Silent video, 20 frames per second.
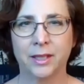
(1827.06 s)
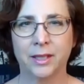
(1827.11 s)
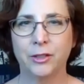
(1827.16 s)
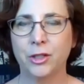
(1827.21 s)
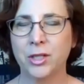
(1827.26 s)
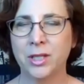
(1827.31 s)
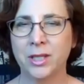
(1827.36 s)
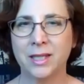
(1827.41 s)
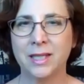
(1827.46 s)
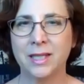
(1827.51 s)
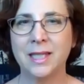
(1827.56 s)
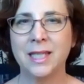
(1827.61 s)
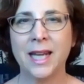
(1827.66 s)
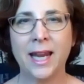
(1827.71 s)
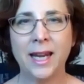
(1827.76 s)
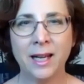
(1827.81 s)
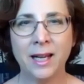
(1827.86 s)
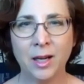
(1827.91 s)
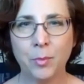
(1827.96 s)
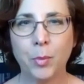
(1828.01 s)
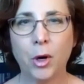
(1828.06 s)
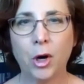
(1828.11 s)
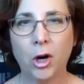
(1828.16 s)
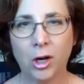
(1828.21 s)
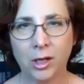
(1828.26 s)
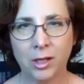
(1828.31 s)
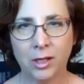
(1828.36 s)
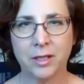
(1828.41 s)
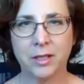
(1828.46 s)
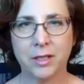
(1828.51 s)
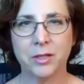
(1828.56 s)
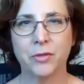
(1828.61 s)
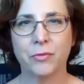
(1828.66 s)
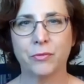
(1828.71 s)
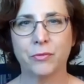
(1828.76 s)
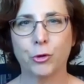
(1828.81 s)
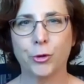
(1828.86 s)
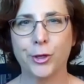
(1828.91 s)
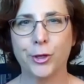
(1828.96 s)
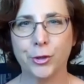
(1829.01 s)
just to take a pause
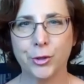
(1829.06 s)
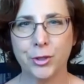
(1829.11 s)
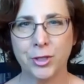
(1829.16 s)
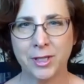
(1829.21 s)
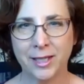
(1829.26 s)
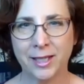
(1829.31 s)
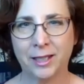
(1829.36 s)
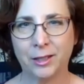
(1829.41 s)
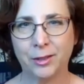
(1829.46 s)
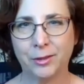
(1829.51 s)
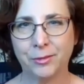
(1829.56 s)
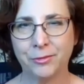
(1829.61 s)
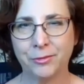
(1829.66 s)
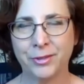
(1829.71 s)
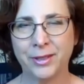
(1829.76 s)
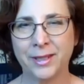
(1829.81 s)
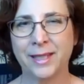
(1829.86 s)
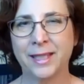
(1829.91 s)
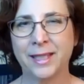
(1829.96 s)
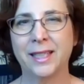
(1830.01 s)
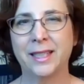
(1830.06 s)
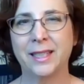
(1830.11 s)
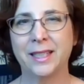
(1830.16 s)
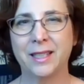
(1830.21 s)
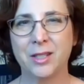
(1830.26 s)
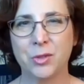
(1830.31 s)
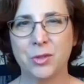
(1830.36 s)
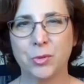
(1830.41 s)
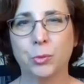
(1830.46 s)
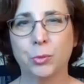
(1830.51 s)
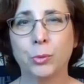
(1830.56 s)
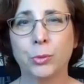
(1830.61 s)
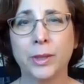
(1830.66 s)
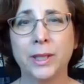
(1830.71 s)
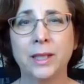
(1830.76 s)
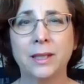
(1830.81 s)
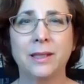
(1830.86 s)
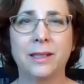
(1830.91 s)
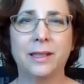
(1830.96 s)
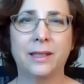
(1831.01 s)
for yourself is
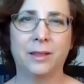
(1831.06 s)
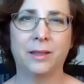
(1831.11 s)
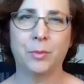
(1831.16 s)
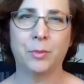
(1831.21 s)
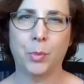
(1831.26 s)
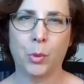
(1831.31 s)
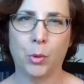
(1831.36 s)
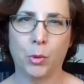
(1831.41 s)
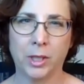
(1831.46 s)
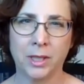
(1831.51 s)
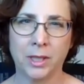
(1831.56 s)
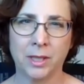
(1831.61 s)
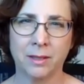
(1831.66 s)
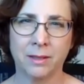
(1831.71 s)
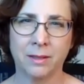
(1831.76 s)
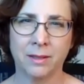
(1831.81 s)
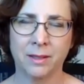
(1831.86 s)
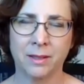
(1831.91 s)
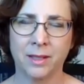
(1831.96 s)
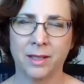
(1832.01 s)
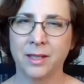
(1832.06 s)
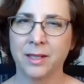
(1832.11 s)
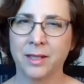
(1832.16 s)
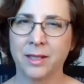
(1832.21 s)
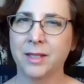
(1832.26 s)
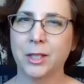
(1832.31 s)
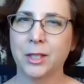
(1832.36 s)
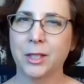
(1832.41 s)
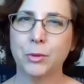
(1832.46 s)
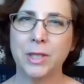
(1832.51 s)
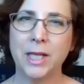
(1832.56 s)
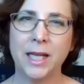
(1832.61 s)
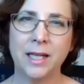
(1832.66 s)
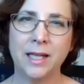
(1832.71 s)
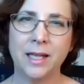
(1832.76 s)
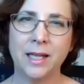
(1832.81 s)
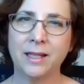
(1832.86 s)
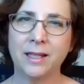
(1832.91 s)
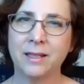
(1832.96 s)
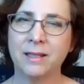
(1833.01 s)
really important. So
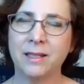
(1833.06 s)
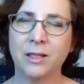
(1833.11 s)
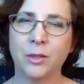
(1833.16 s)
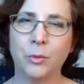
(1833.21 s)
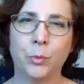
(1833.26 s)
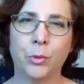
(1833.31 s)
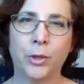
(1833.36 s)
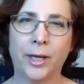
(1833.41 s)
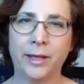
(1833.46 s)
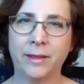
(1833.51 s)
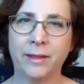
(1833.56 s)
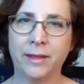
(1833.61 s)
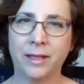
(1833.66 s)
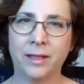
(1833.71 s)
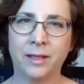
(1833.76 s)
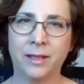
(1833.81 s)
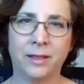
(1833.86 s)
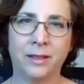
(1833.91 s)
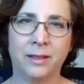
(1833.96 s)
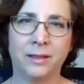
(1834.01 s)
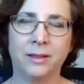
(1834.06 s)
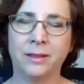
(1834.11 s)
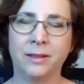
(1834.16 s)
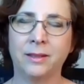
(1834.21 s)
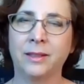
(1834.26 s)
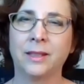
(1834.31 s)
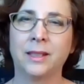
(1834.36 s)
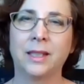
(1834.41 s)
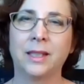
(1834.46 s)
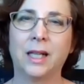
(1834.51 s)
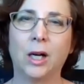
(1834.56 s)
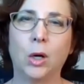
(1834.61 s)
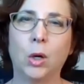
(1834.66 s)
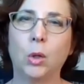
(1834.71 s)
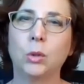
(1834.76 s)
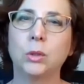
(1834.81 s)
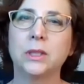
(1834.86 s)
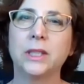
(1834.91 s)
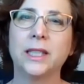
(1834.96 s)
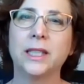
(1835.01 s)
taking a deep breath in,
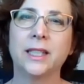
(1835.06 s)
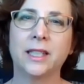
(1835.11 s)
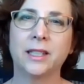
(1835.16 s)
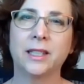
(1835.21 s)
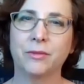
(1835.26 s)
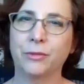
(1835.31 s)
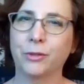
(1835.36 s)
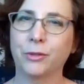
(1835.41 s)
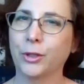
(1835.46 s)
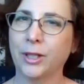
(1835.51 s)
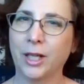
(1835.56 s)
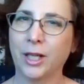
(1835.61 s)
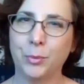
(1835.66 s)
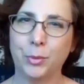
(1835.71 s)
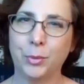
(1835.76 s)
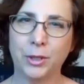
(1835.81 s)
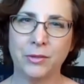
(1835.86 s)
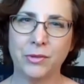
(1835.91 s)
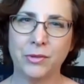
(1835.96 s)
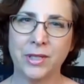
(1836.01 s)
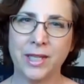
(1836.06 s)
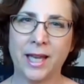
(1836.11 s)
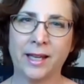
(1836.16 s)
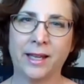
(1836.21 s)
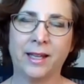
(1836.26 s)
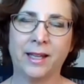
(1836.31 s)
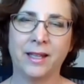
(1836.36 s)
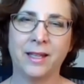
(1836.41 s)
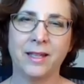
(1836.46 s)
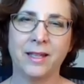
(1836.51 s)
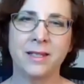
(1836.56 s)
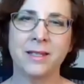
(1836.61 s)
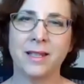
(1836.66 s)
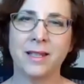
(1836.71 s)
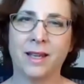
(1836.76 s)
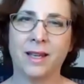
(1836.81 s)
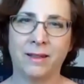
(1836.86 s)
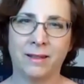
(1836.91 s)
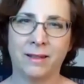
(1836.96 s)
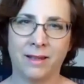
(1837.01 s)
holding it for a couple of seconds,
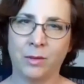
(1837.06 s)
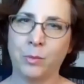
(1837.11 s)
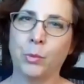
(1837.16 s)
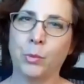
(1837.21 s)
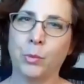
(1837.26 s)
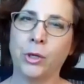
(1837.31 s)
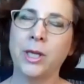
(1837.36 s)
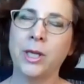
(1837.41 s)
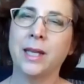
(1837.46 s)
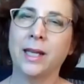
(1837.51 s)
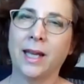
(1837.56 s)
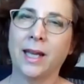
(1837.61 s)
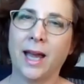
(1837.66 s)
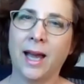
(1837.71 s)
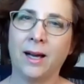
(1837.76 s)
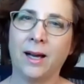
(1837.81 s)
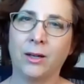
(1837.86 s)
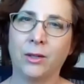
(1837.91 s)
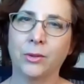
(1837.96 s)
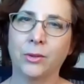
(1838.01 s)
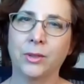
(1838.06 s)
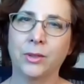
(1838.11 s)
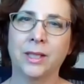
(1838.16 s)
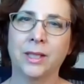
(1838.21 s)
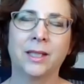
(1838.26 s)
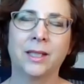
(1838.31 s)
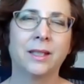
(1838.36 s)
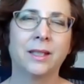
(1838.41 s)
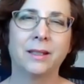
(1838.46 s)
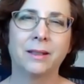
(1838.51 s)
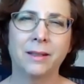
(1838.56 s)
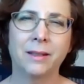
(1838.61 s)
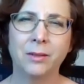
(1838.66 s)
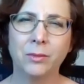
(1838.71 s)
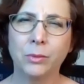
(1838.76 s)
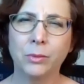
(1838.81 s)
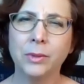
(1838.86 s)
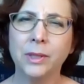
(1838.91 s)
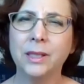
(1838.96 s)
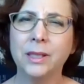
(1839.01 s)
and then breathing out
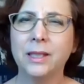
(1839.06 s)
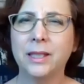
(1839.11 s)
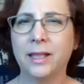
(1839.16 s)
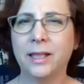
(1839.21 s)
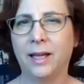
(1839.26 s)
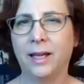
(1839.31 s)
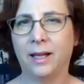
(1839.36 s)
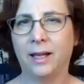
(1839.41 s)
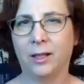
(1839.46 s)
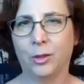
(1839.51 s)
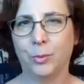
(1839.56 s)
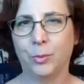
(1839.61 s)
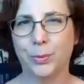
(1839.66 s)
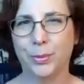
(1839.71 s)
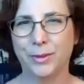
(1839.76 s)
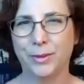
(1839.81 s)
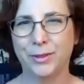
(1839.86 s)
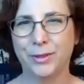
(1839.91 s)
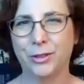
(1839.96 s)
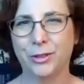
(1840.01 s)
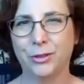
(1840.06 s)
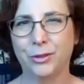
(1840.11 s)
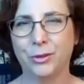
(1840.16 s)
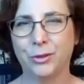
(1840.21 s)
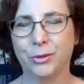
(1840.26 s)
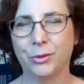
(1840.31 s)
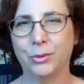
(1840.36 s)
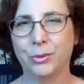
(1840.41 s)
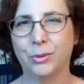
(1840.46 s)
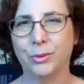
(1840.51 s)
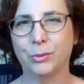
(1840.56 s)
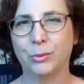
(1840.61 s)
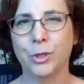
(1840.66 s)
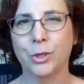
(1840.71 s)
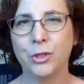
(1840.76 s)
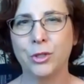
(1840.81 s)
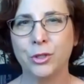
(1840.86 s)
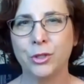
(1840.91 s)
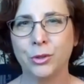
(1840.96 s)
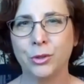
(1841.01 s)
can really help to
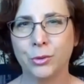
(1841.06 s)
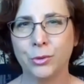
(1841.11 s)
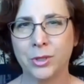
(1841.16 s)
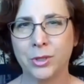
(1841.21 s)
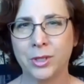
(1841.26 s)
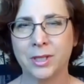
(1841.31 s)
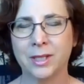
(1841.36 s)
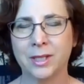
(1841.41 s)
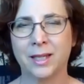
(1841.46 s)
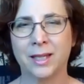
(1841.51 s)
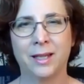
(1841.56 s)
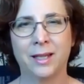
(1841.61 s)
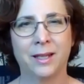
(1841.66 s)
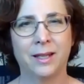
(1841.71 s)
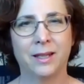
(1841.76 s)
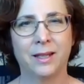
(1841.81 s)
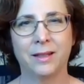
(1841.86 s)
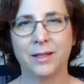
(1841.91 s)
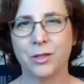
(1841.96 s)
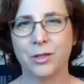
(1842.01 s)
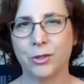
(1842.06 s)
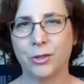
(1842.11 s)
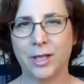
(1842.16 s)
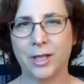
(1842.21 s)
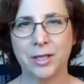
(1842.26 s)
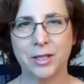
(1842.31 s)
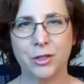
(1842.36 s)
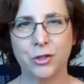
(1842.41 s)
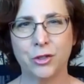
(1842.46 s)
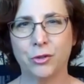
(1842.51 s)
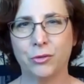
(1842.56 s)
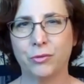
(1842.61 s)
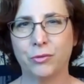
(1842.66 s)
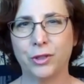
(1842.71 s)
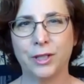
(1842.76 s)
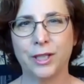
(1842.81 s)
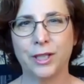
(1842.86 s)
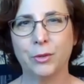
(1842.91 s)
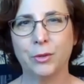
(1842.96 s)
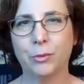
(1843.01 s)
reduce the stress that you're
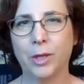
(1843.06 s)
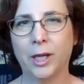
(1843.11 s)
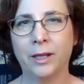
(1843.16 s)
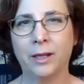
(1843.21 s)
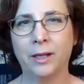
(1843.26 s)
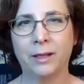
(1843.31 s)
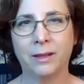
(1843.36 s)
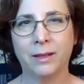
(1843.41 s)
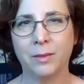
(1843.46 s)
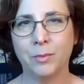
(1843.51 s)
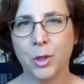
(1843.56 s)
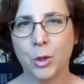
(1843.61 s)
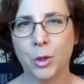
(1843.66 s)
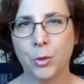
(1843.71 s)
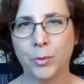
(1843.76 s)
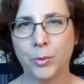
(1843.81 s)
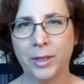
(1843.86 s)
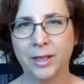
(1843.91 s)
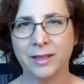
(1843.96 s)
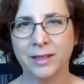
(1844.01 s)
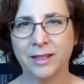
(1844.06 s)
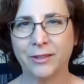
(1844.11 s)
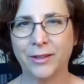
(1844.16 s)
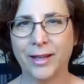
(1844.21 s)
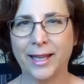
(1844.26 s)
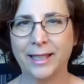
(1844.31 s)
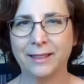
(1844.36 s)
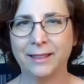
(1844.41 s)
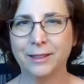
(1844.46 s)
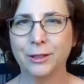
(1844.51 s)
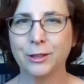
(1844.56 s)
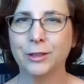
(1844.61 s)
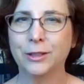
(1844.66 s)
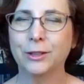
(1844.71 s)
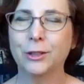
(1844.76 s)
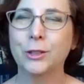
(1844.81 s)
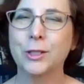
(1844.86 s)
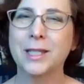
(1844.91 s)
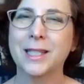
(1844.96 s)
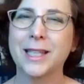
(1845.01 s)
feeling right in the moment. Okay, and it
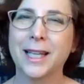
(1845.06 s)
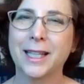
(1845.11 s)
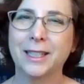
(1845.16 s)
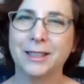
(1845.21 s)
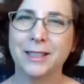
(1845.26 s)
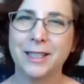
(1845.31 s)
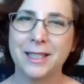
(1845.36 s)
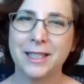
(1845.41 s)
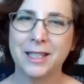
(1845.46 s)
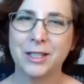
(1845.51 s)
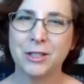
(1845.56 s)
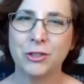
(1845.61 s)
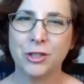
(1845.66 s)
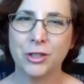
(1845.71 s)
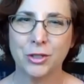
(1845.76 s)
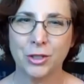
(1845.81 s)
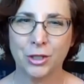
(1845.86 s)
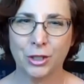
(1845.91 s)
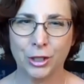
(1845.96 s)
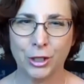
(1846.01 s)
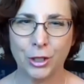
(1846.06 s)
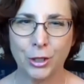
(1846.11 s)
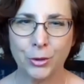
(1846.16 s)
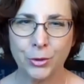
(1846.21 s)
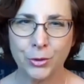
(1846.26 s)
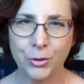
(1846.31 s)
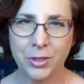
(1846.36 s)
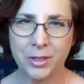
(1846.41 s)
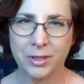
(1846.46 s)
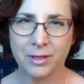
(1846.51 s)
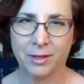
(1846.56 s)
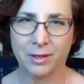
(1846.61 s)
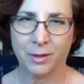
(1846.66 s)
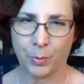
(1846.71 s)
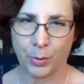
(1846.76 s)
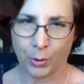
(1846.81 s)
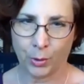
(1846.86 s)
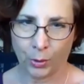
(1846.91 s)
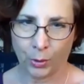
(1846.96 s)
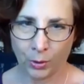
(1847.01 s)
looks like Alyssa's just closed the
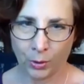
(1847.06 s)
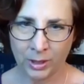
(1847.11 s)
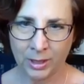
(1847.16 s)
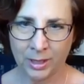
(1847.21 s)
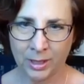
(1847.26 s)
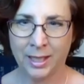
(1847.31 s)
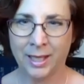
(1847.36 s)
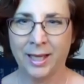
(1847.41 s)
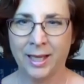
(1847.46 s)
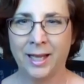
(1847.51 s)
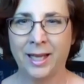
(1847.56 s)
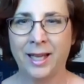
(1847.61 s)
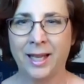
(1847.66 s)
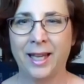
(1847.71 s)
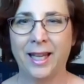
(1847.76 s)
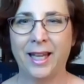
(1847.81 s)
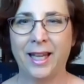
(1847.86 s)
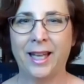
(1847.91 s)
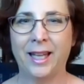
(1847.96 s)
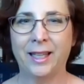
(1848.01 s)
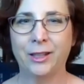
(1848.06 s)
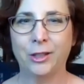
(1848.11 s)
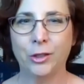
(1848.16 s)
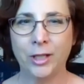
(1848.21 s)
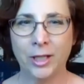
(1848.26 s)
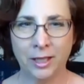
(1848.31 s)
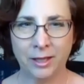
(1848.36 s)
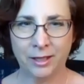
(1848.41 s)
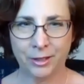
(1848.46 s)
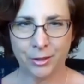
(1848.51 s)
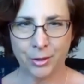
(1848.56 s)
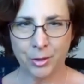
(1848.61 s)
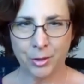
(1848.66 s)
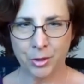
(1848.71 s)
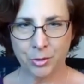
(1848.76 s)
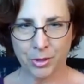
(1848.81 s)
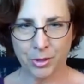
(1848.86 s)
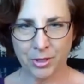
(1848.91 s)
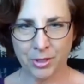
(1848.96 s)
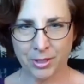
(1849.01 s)
poll. And look at
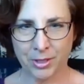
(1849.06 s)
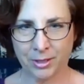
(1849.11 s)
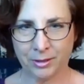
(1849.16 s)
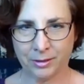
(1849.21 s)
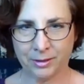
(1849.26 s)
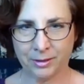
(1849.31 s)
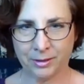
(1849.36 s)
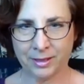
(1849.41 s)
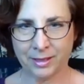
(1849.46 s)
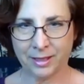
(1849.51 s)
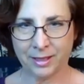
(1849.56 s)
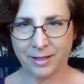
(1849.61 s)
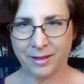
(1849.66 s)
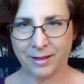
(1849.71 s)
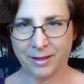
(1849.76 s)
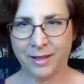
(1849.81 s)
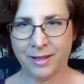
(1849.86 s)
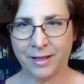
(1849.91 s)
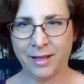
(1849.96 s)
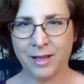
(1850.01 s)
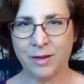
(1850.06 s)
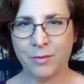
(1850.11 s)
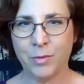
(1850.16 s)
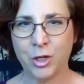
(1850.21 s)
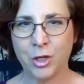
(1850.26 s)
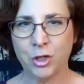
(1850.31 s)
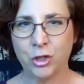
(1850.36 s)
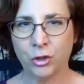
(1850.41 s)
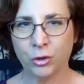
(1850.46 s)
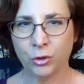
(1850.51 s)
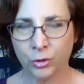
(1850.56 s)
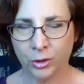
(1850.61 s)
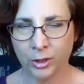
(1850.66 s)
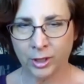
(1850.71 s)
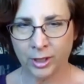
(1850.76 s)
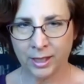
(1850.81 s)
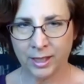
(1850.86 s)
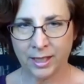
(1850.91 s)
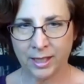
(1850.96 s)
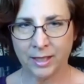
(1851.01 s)
those results. The
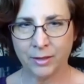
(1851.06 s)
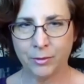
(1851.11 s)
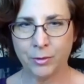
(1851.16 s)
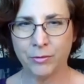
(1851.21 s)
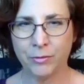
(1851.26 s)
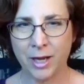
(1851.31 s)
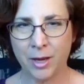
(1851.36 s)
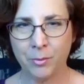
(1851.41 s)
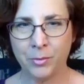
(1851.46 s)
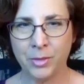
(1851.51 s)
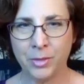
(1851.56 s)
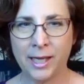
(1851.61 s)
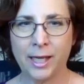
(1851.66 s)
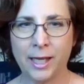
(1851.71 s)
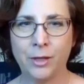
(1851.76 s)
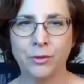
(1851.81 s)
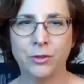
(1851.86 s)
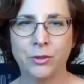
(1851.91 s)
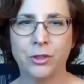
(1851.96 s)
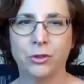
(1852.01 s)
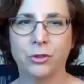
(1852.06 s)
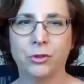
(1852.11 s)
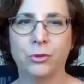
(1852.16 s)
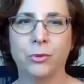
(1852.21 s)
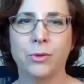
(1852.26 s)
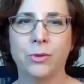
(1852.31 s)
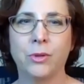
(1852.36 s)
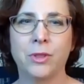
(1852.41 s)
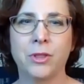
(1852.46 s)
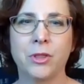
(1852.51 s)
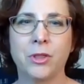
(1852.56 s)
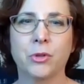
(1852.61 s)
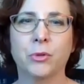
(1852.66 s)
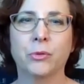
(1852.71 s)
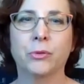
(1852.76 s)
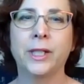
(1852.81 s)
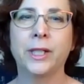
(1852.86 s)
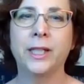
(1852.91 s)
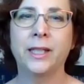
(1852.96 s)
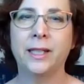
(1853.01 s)
majority, we've come down to
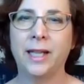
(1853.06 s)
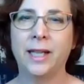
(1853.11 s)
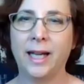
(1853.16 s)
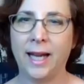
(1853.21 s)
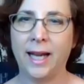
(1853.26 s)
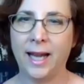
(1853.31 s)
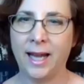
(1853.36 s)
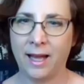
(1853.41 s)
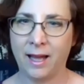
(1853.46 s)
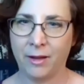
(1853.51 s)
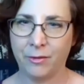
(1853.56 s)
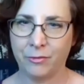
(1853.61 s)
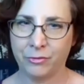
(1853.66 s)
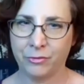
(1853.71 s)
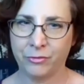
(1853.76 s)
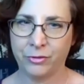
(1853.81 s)
3.5